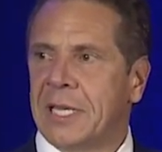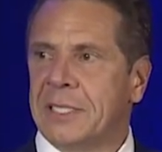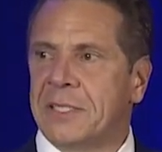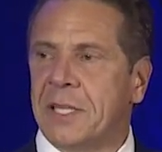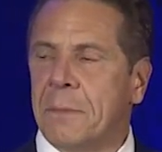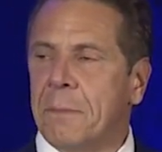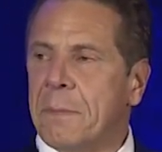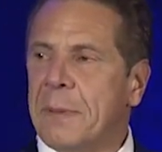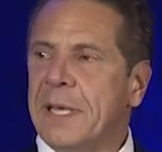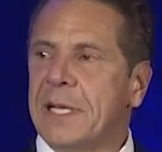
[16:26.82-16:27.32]

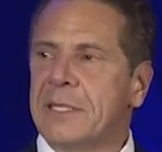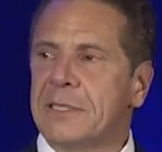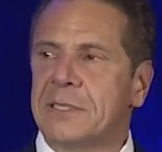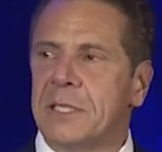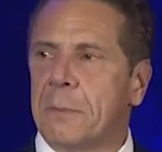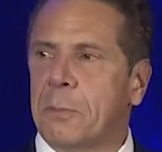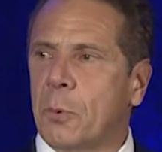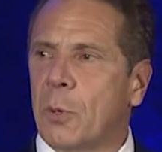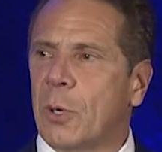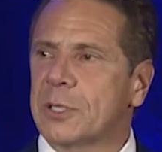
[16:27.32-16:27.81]
to build
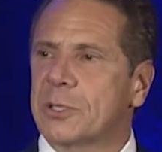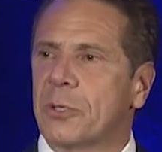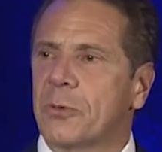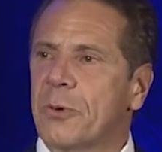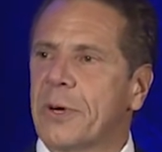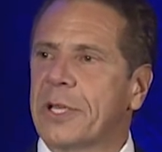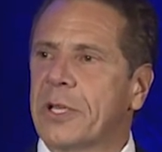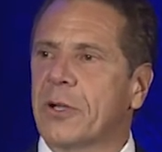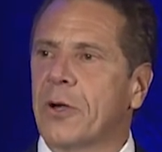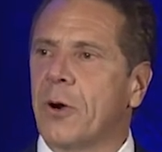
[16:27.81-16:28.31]
the Puerto
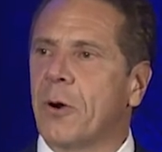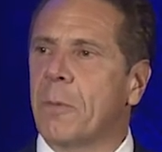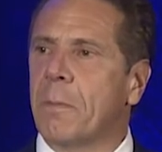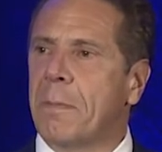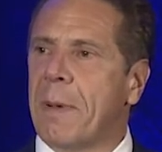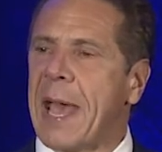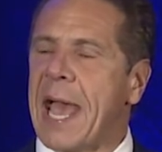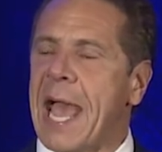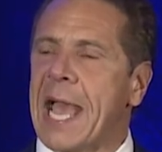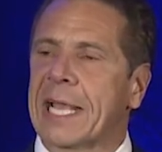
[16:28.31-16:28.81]
Rico
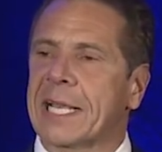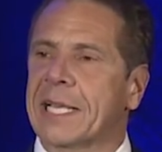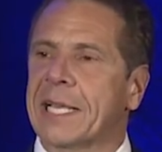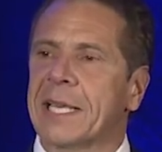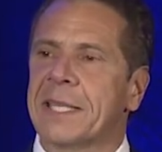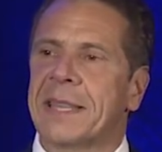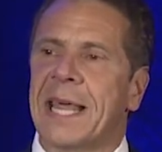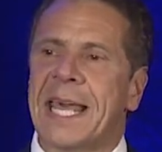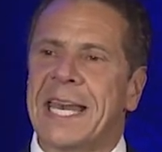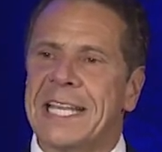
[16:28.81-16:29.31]
back
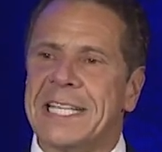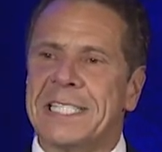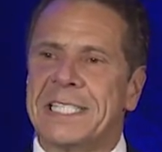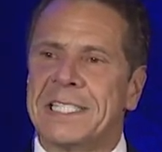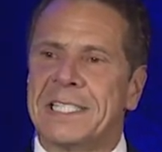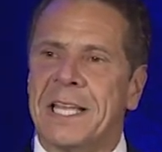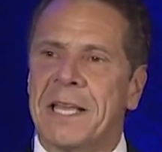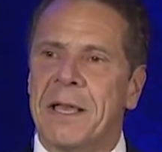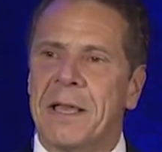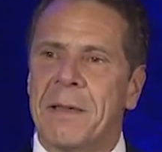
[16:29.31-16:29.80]
that
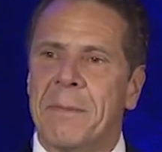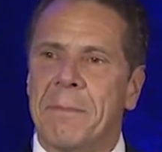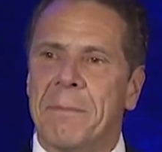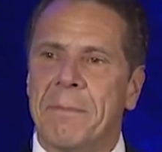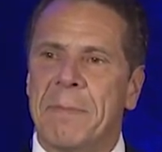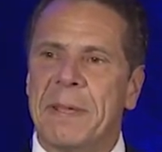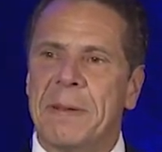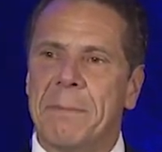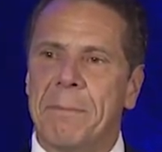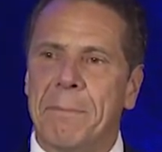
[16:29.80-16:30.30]
has
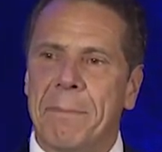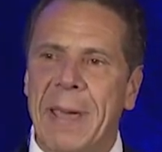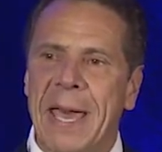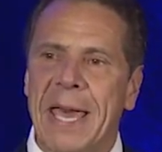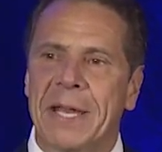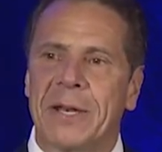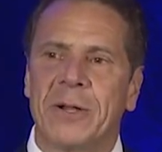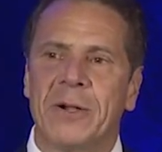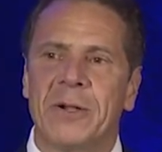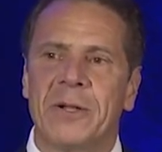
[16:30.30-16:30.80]
been
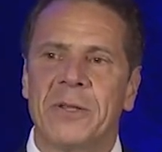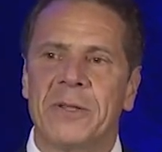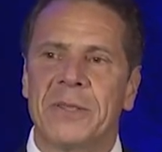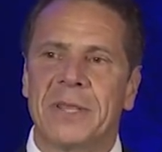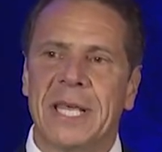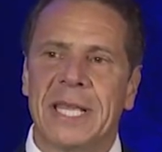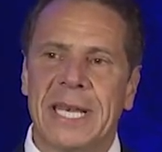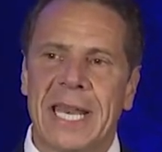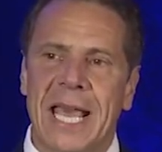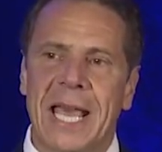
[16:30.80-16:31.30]
better
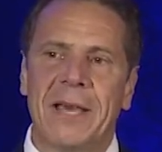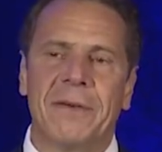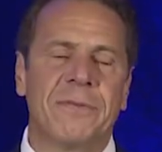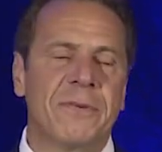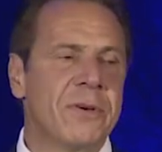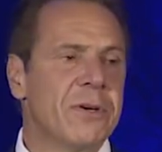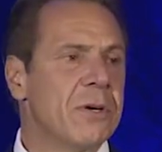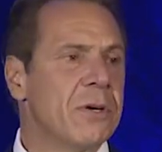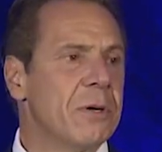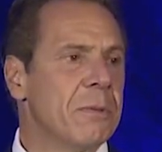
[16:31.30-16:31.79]
than
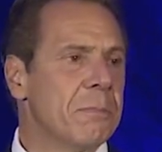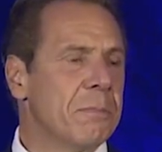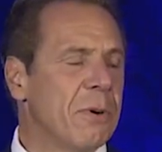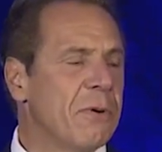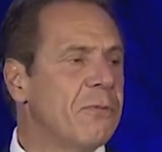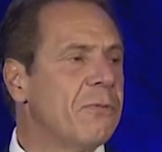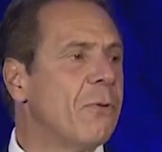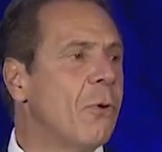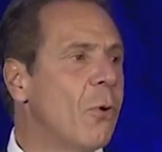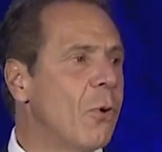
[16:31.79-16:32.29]
ever
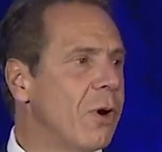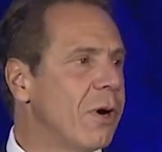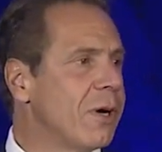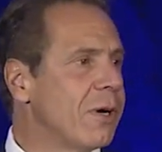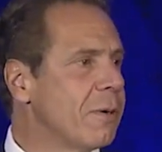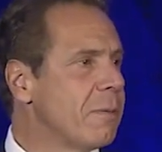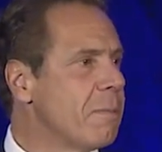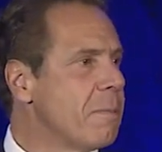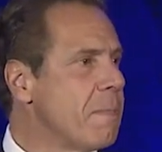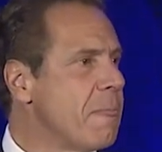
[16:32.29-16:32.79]
before.
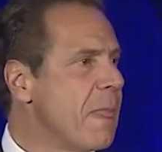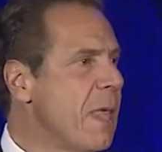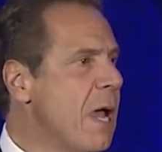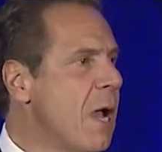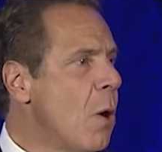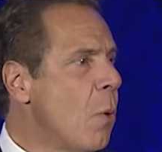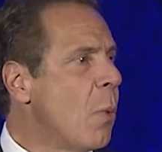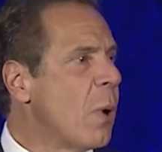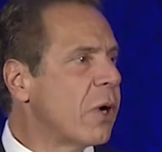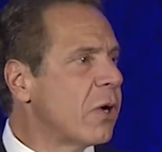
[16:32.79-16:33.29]

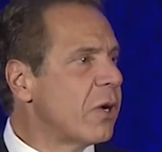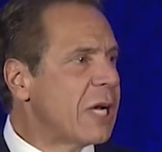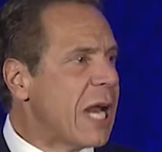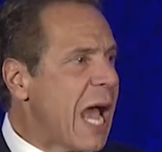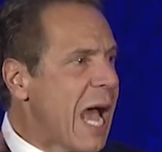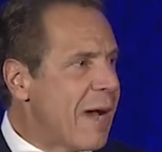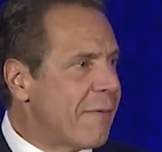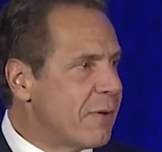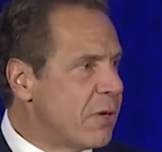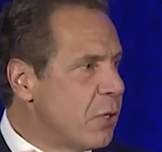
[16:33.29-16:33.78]
We're going to
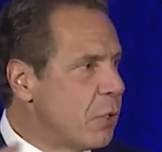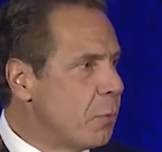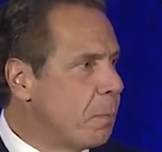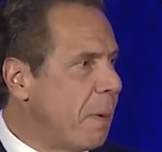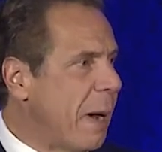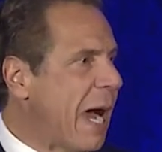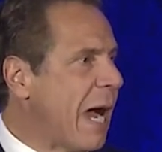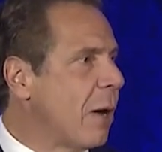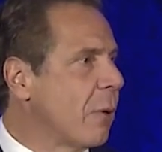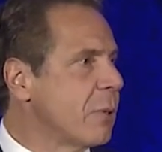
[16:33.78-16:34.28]
have a new
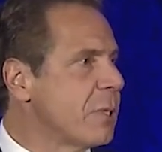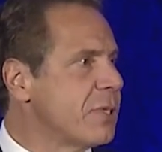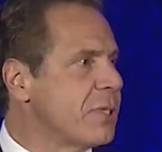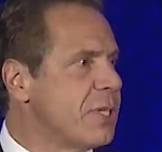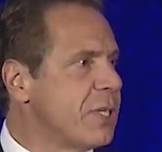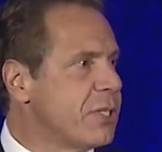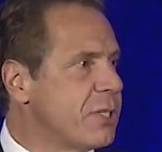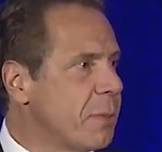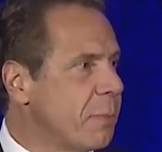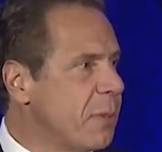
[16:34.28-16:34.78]
power
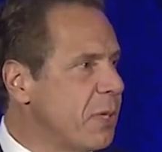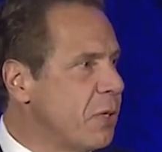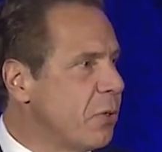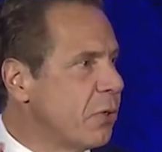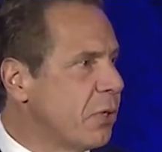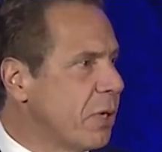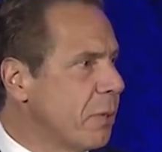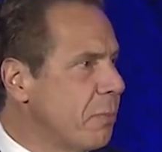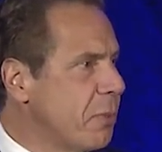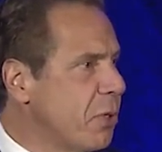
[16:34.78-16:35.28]
system, a new
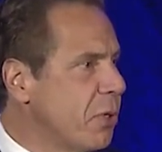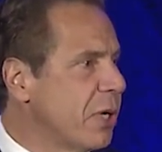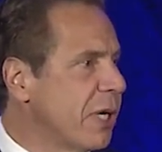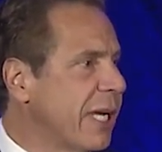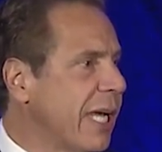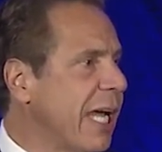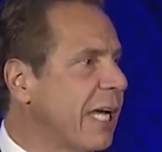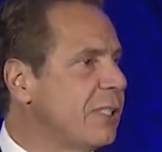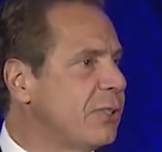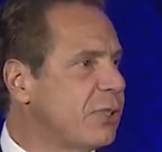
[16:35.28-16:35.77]

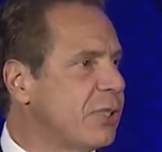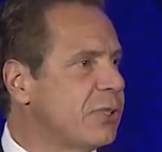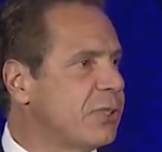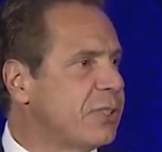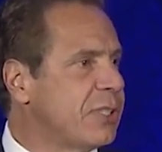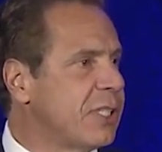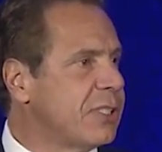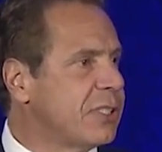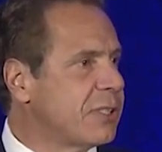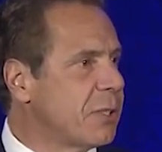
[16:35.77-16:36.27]
communication
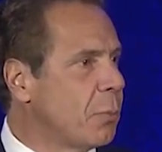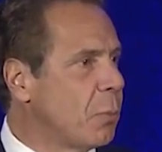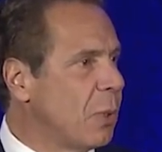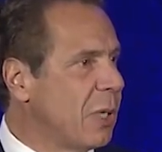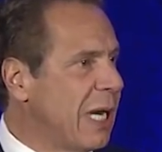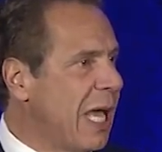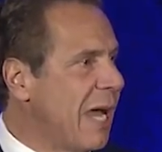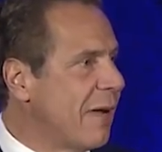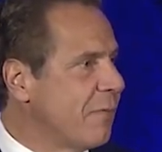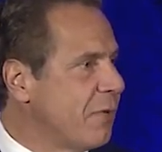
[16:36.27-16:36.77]
system.
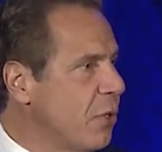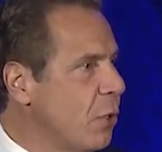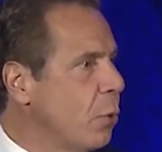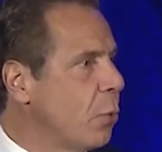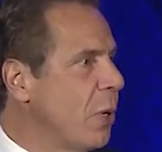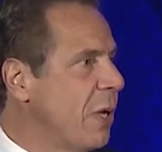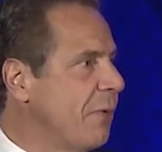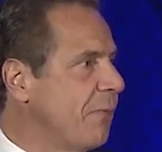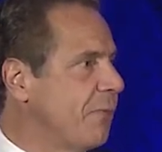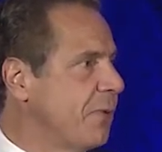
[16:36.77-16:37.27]
We'll have
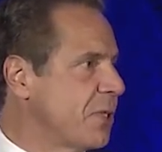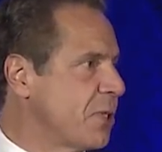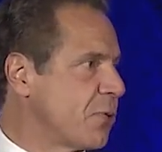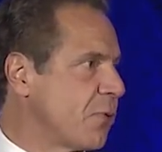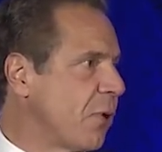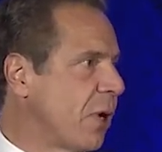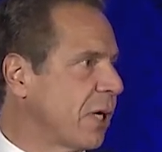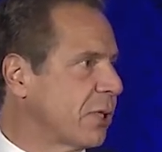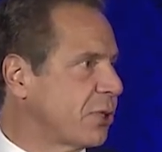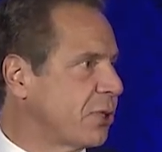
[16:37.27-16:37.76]
new
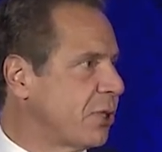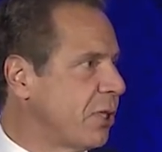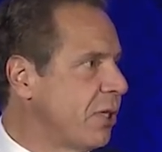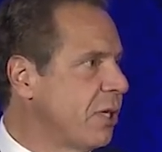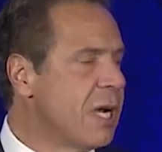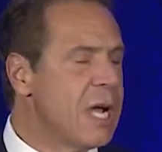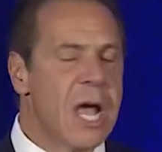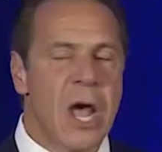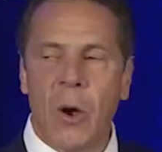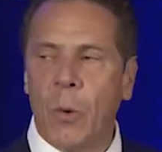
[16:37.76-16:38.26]
infrastructure.
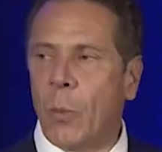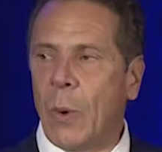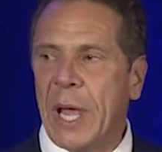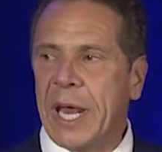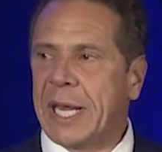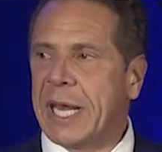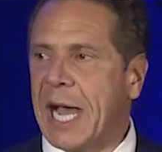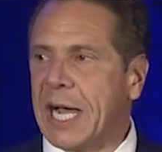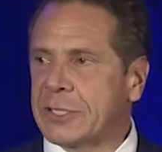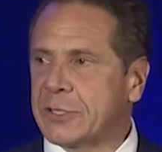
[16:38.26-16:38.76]
We're
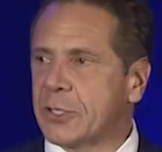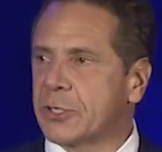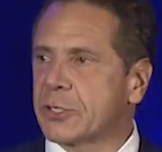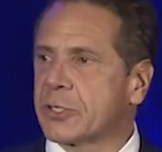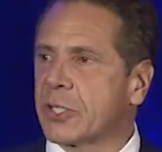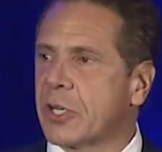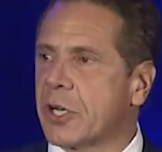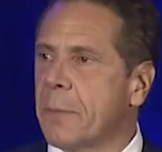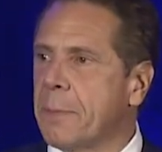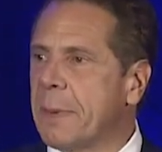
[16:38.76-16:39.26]
not just
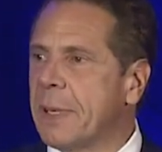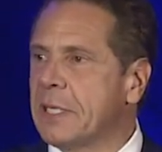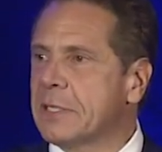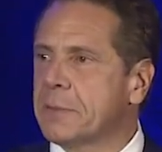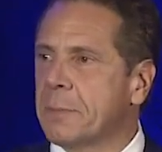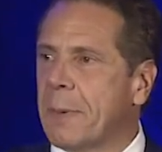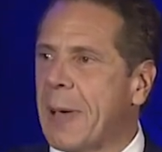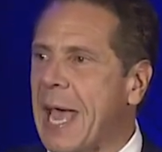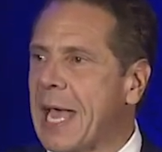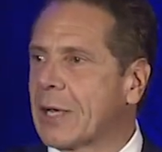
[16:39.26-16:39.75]
going to
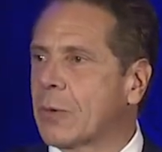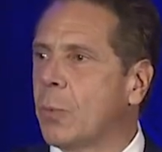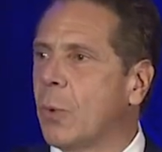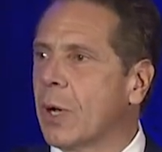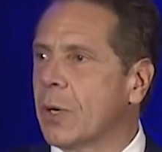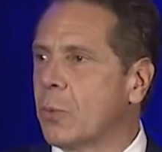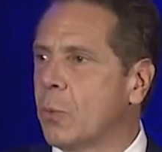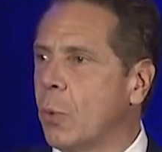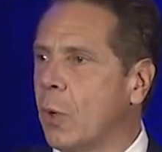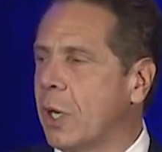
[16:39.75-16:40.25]
build back
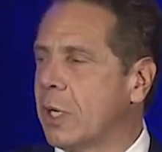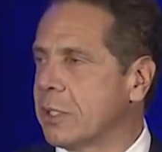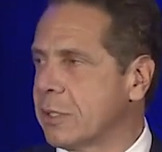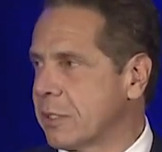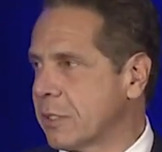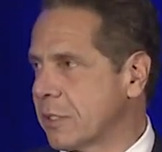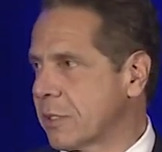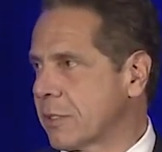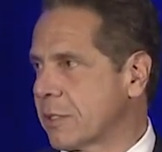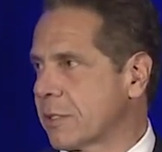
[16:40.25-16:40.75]
what
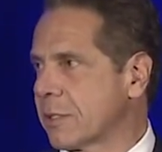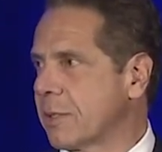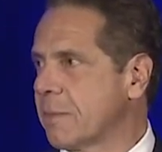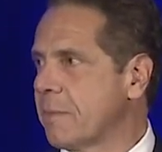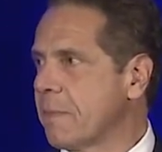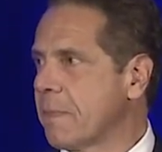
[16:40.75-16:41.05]
was.